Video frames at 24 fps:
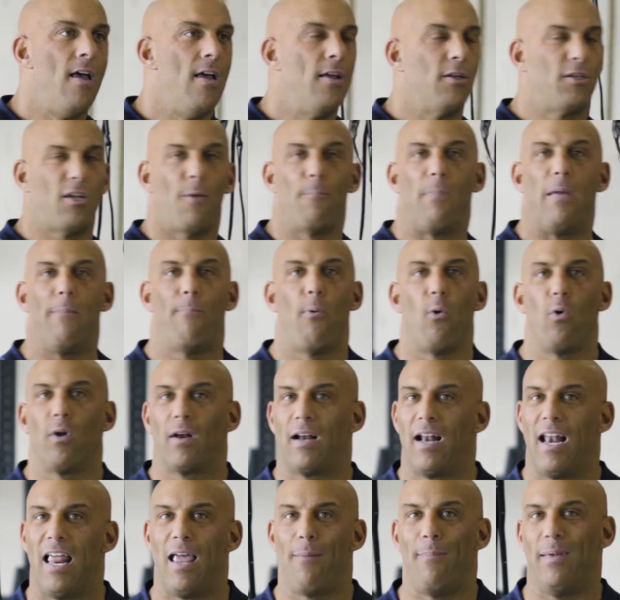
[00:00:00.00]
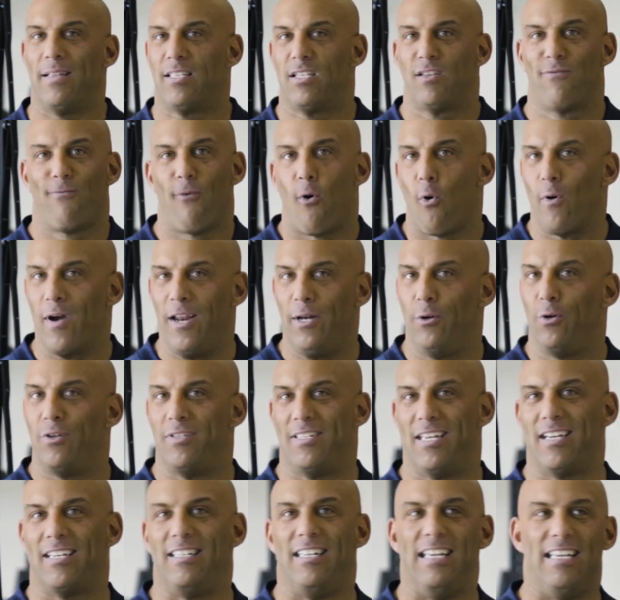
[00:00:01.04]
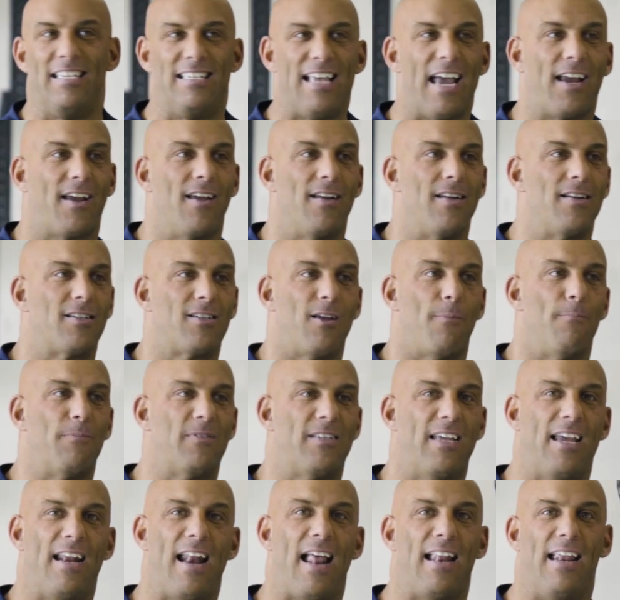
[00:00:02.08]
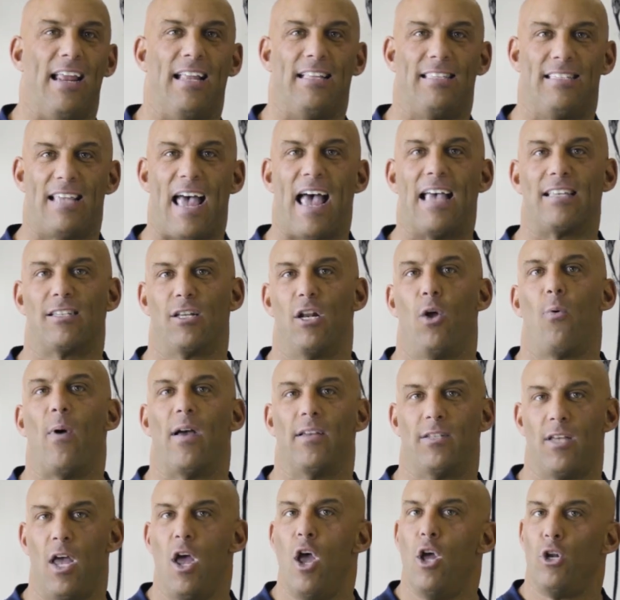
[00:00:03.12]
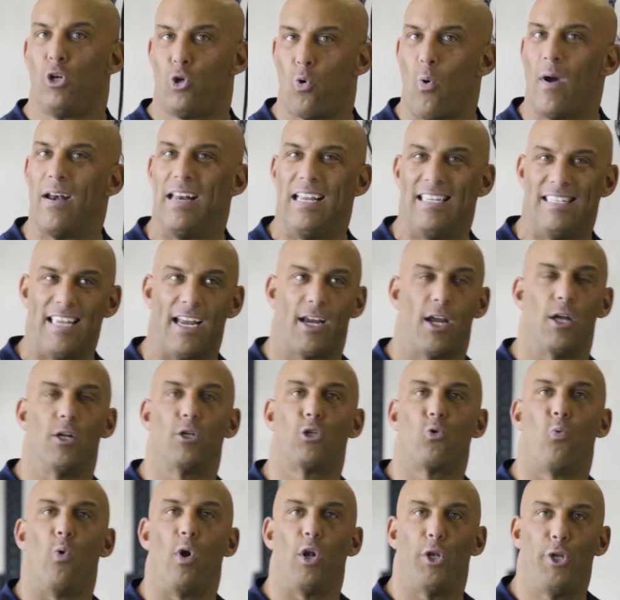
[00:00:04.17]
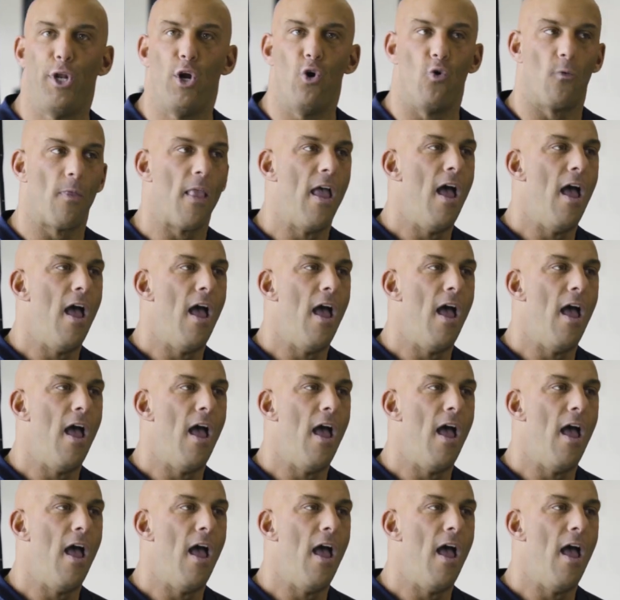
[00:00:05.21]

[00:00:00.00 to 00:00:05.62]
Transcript: Some people claim it's 40 to 60 seconds. Some say that it's as low as 20 seconds will do.